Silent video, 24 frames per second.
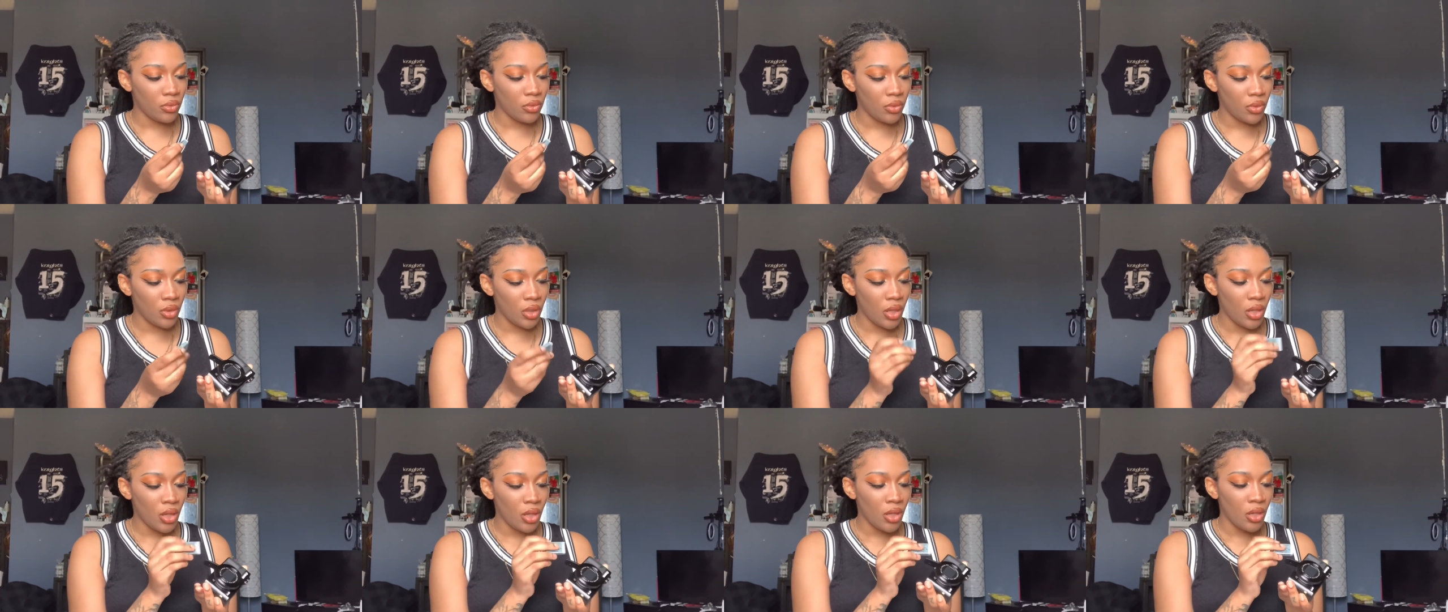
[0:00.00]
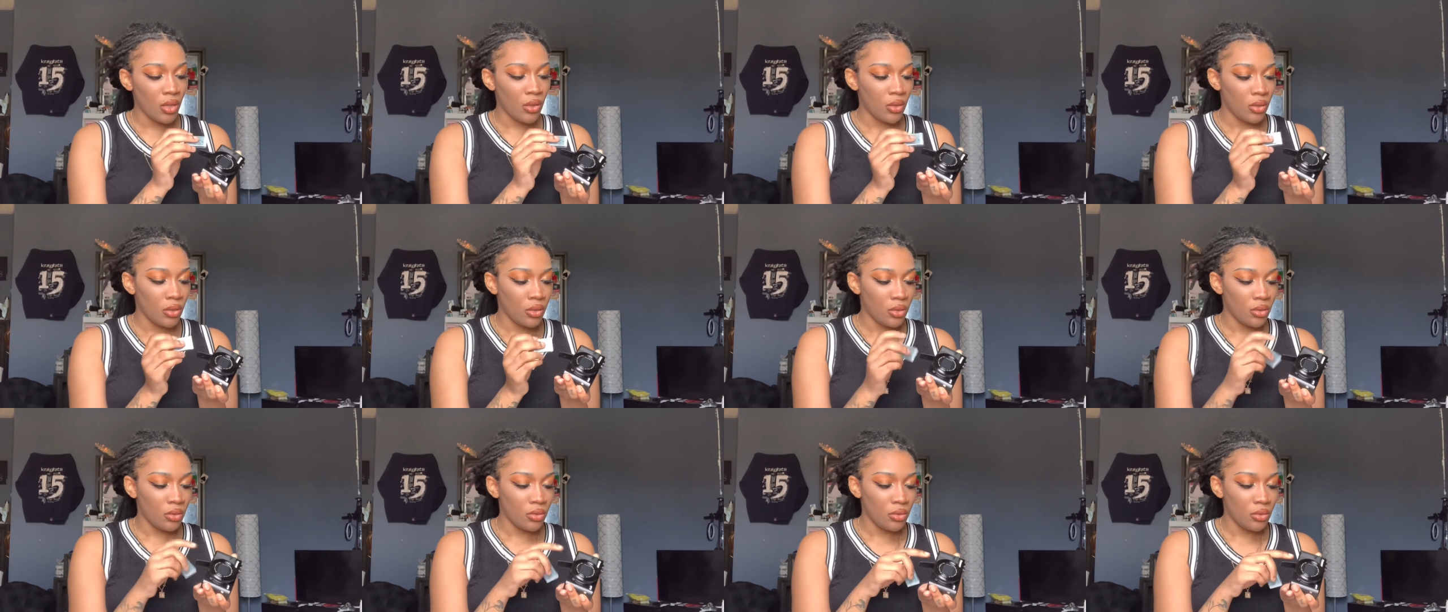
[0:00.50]

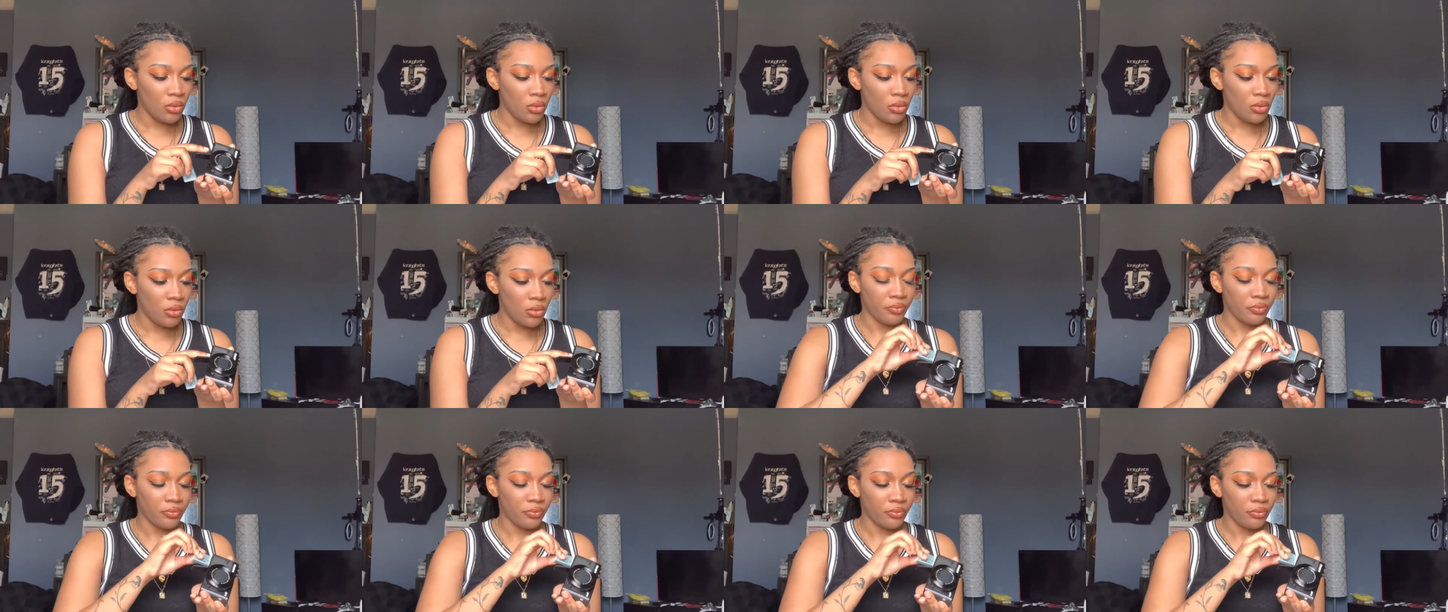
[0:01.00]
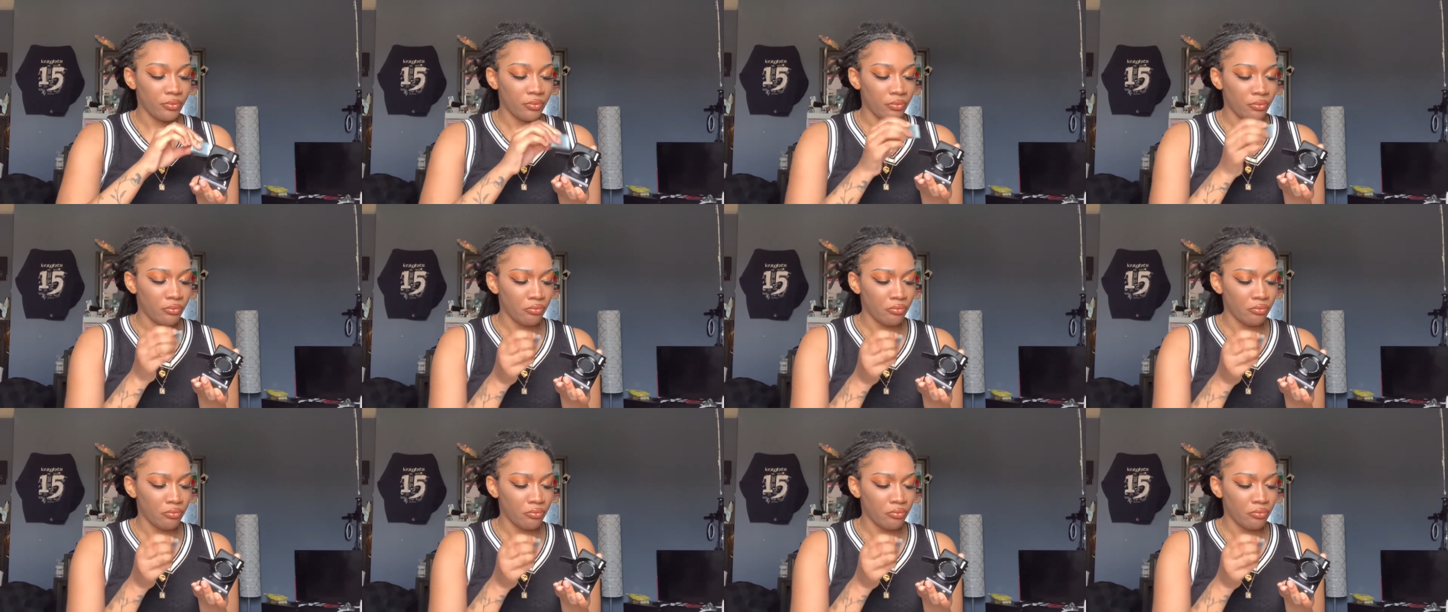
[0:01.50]
Nobody speaks.